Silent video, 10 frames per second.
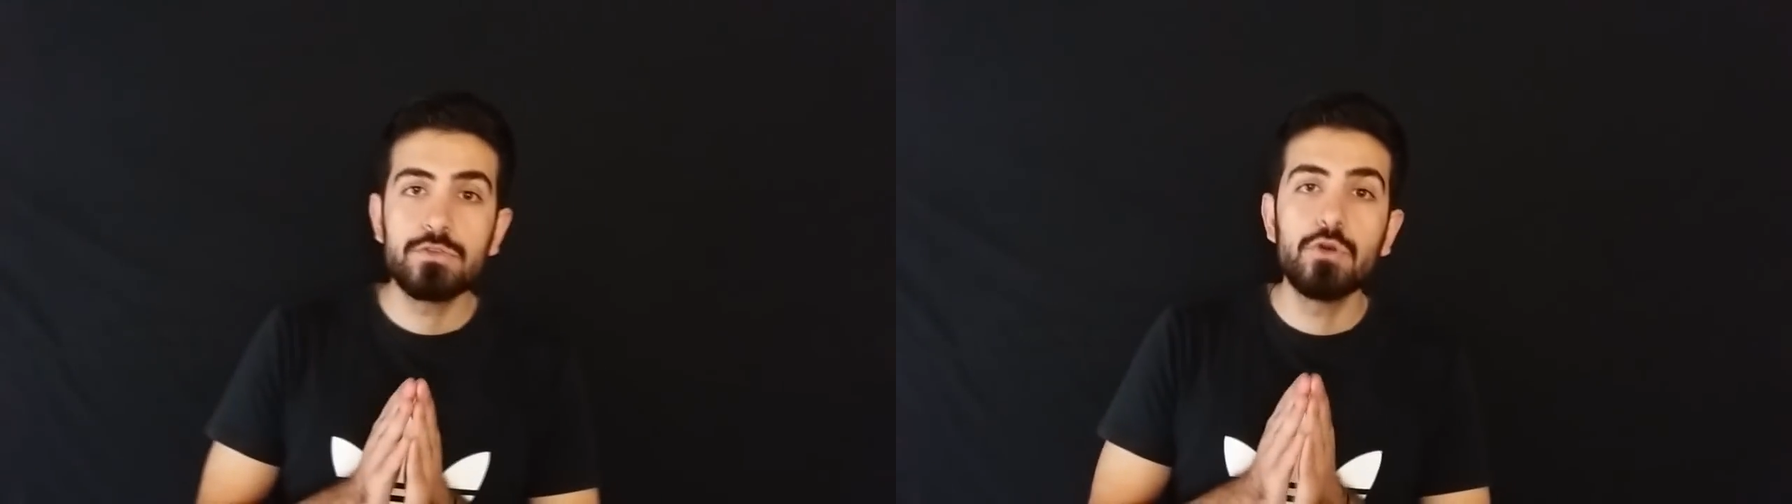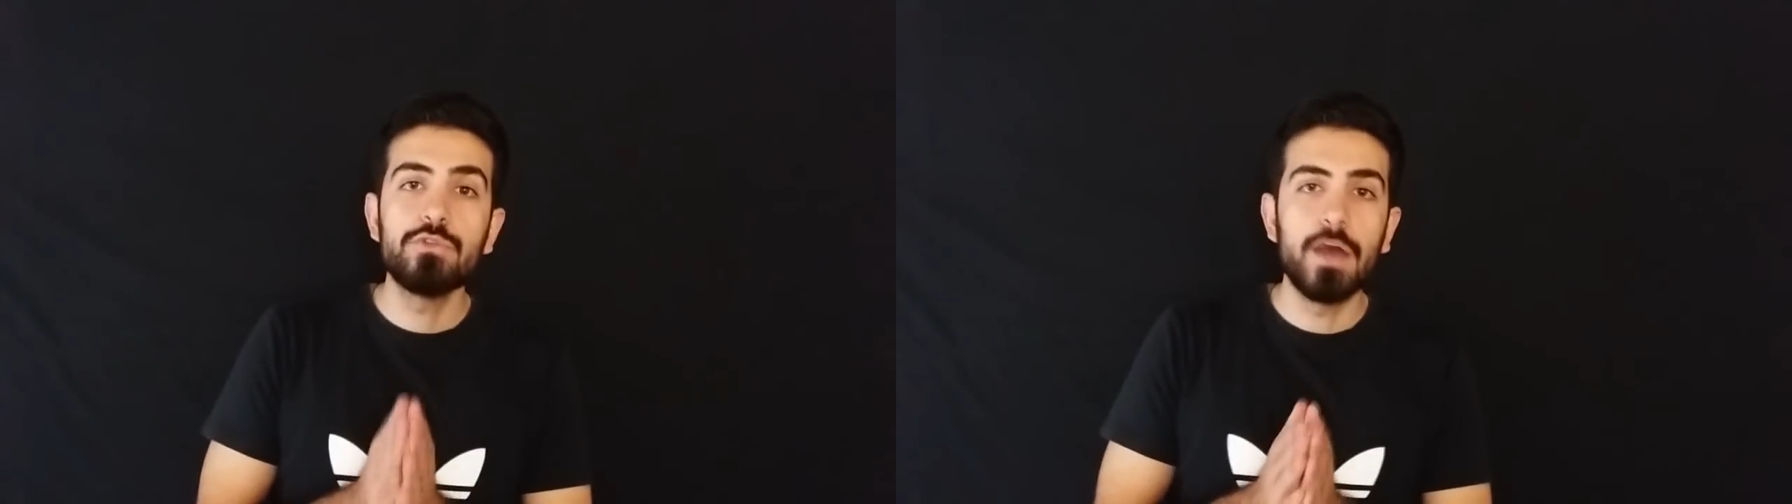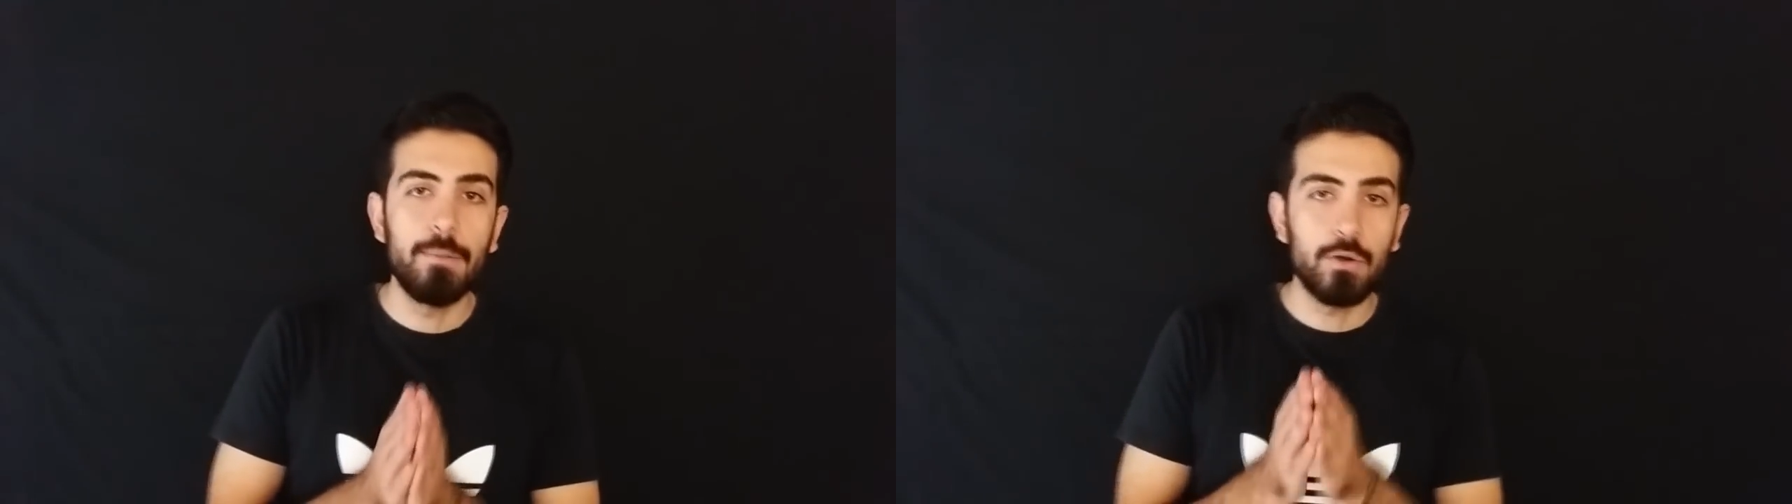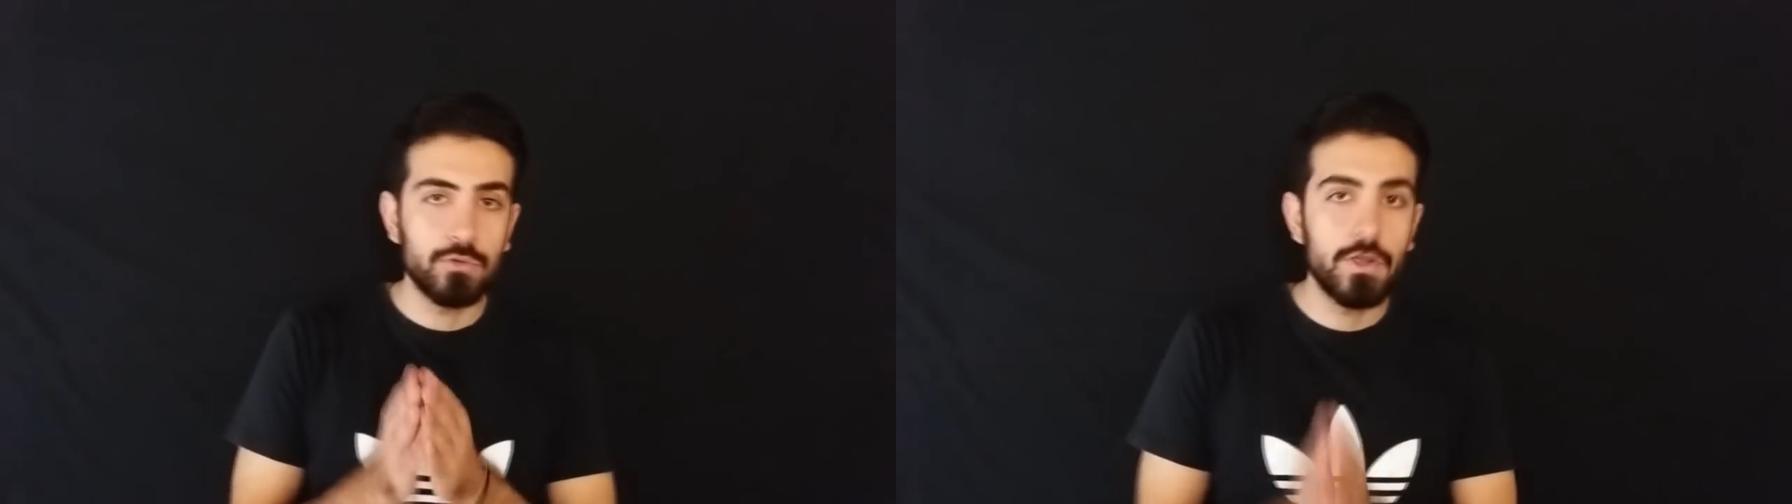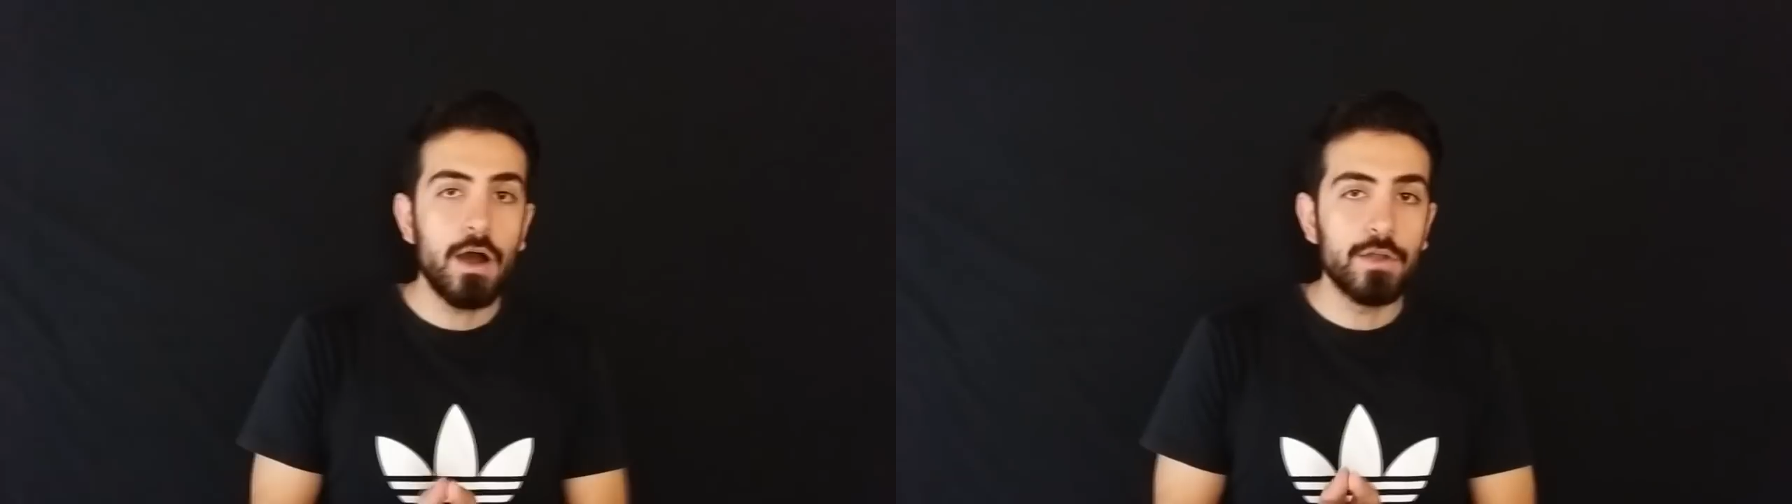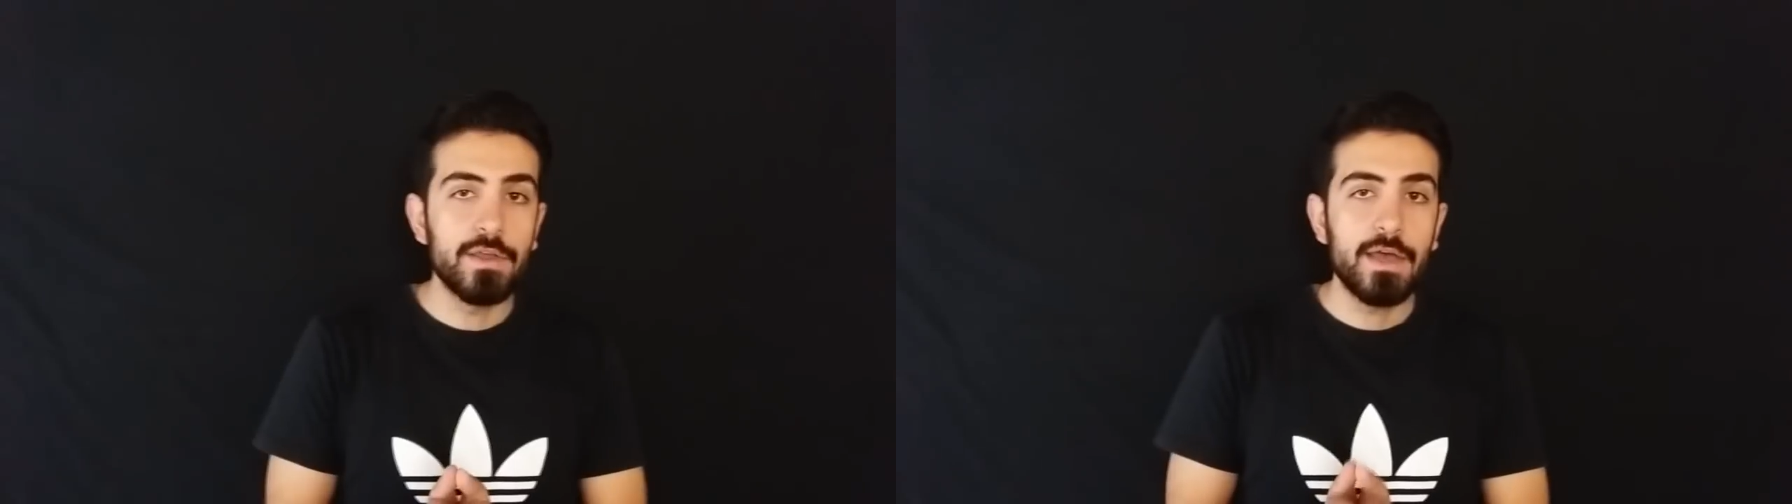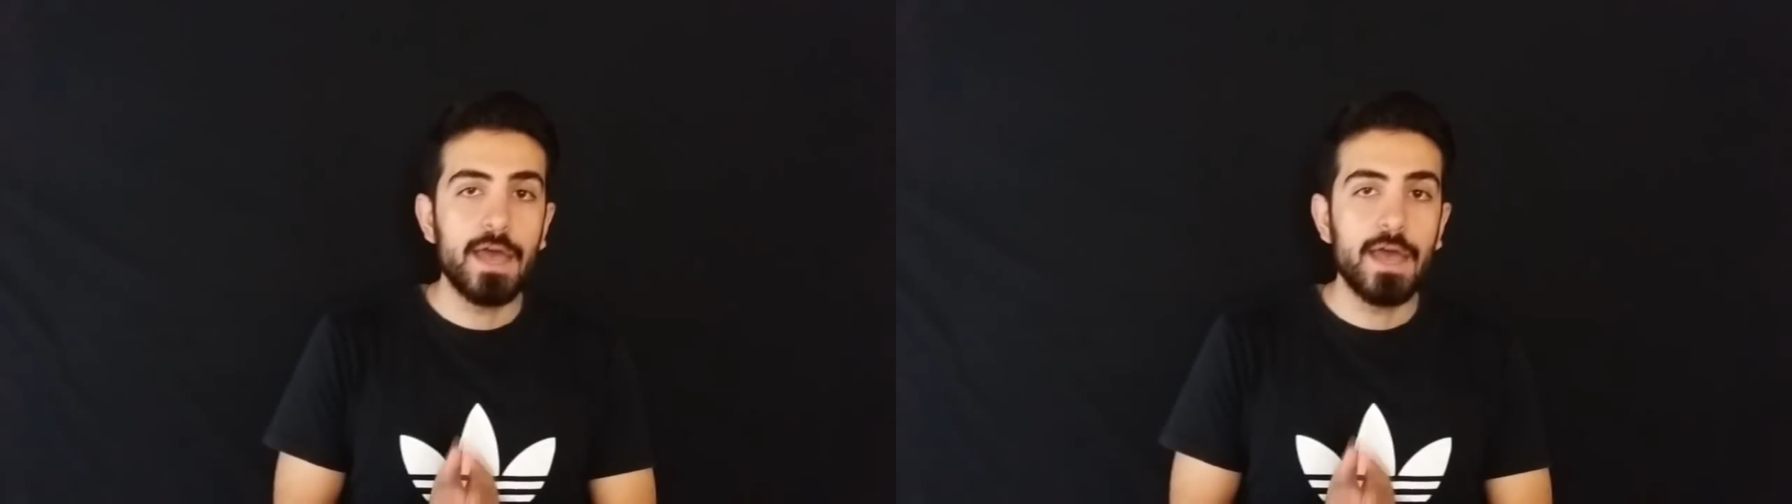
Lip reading: good about God